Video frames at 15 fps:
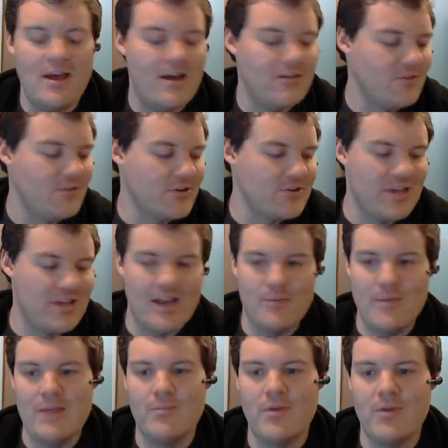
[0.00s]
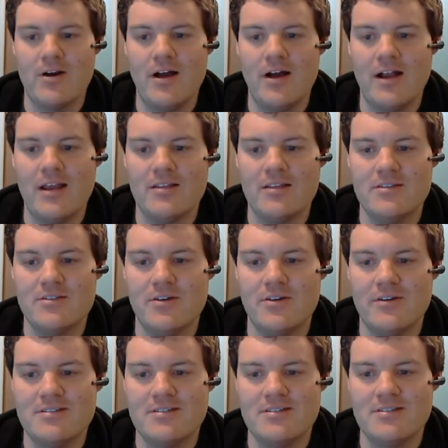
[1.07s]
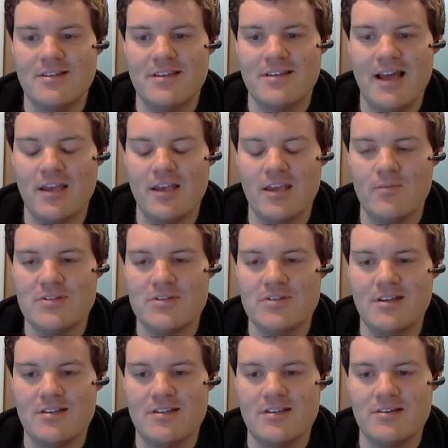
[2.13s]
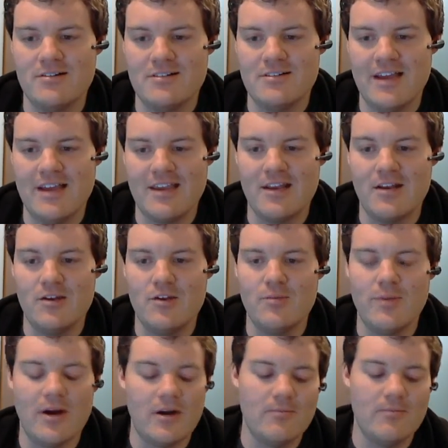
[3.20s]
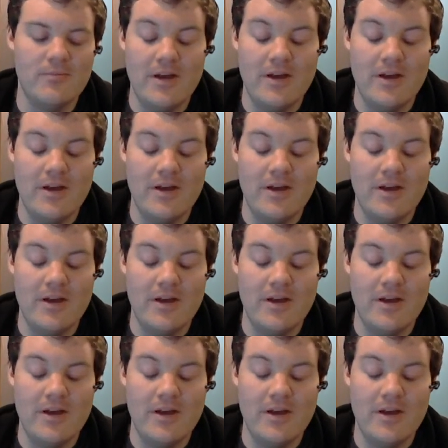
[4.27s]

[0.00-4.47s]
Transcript: unfortunately, I had a bad part on it, so it's out of commission until I can get a new part.